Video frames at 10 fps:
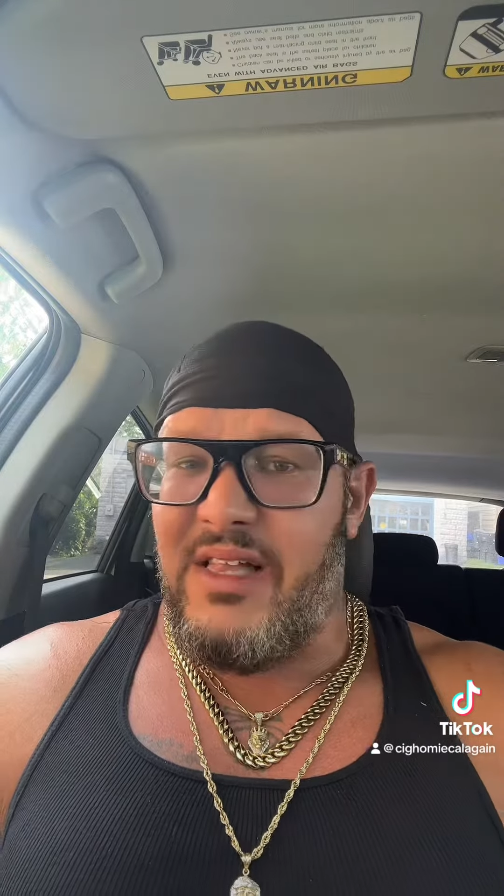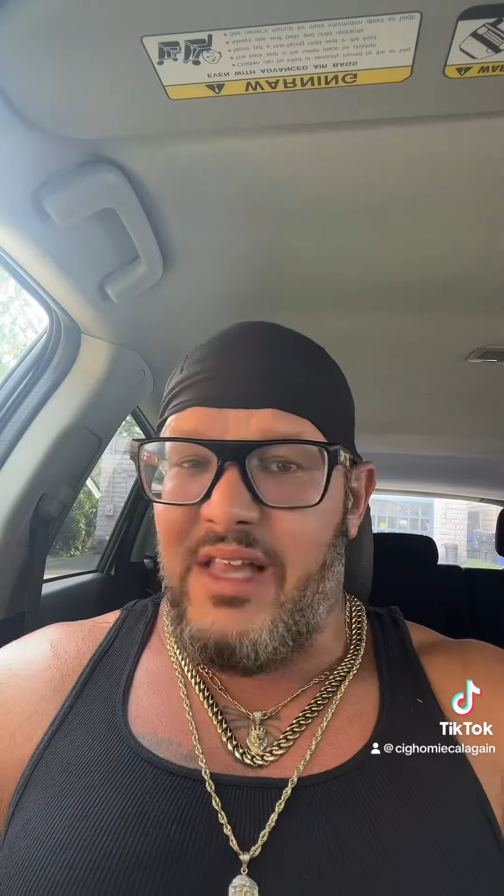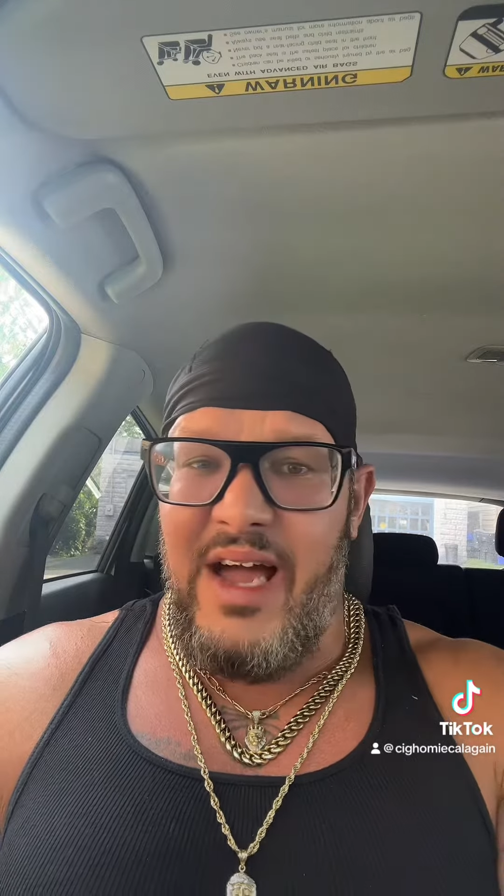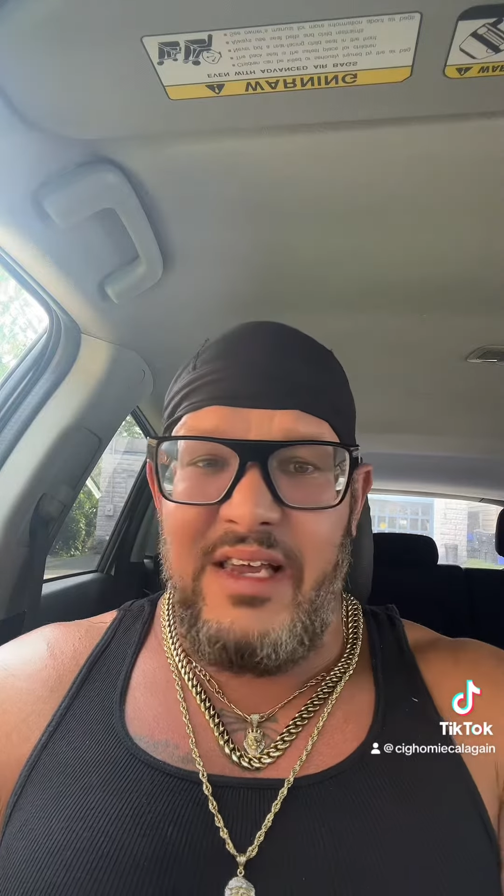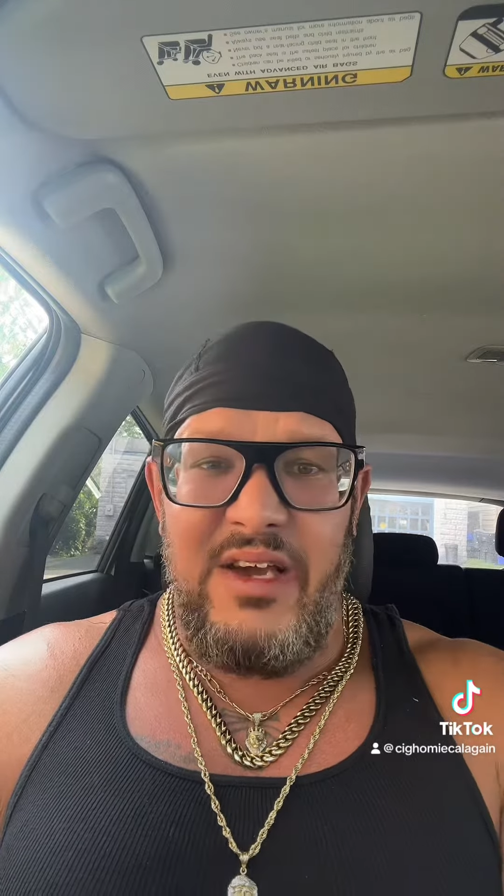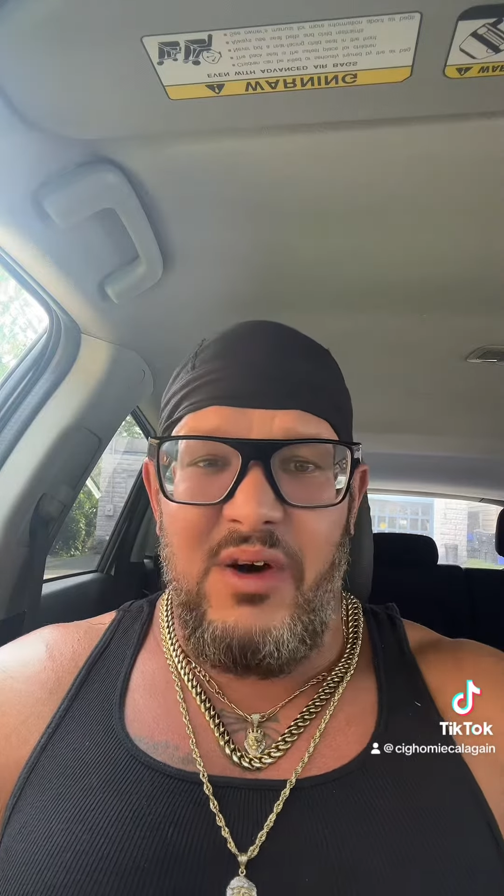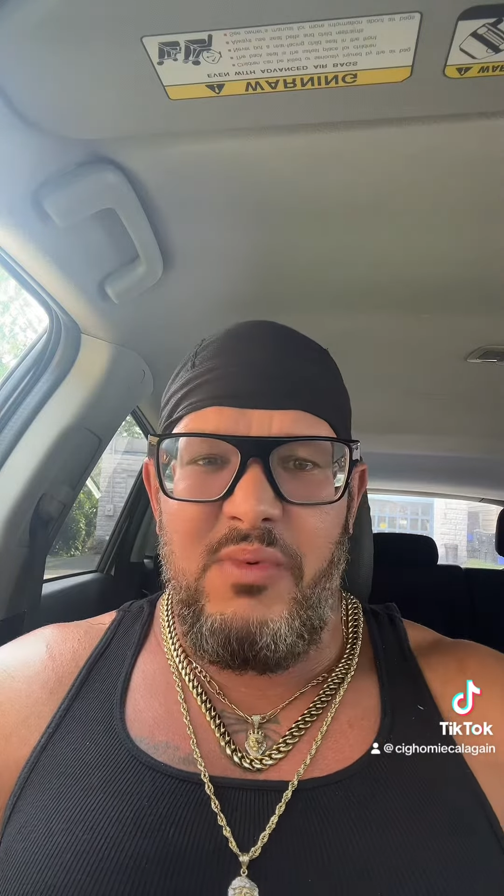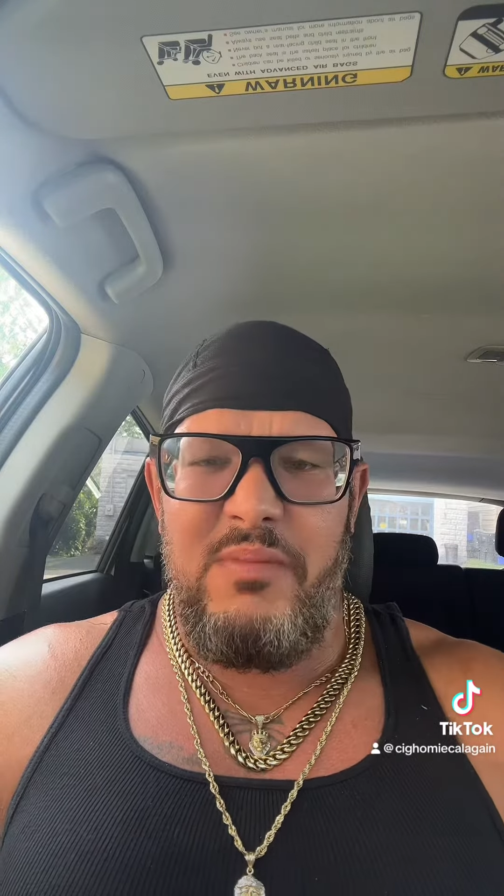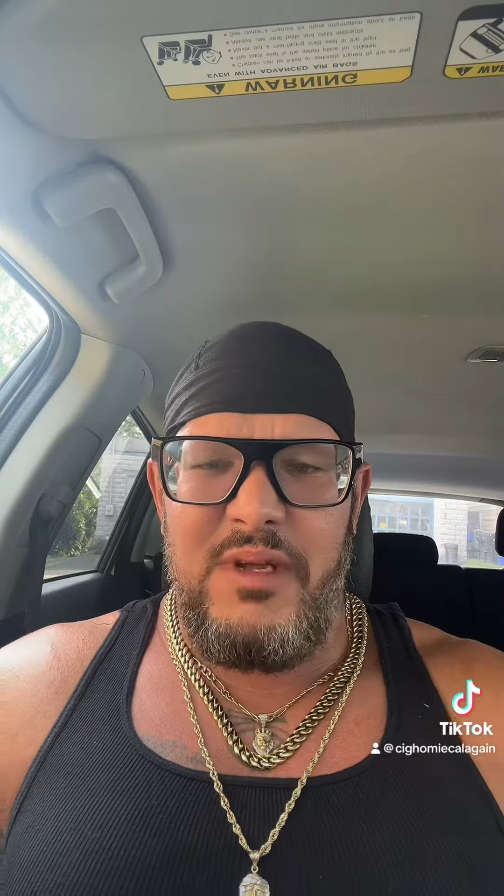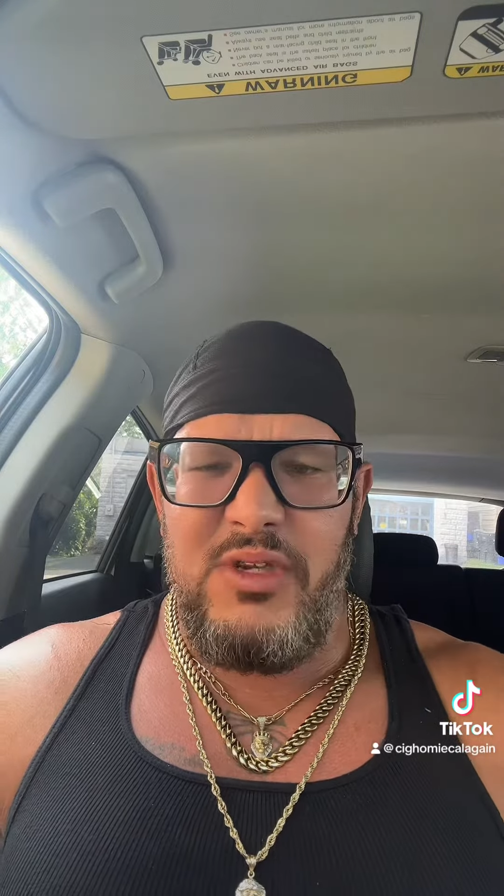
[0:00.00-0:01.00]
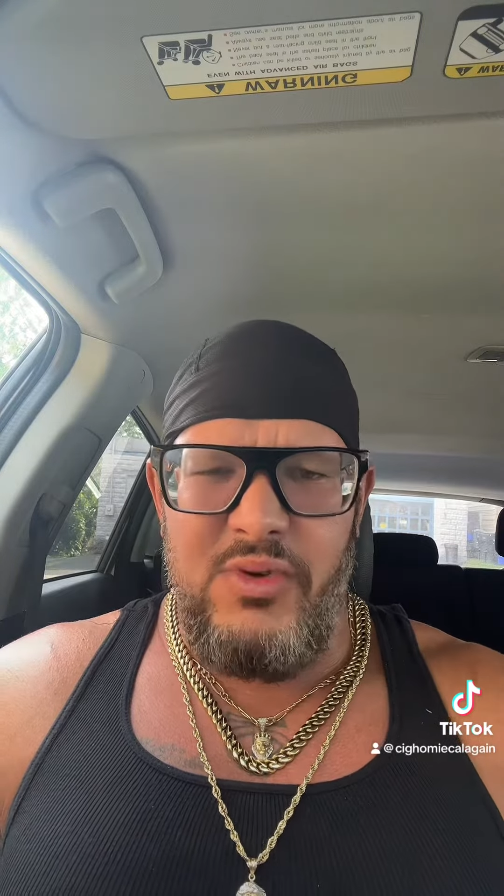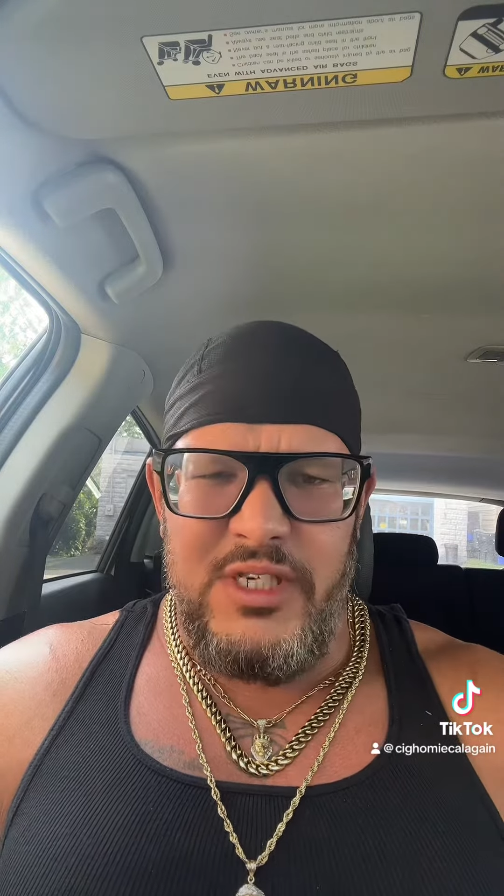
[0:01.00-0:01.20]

a lot of y'all women do,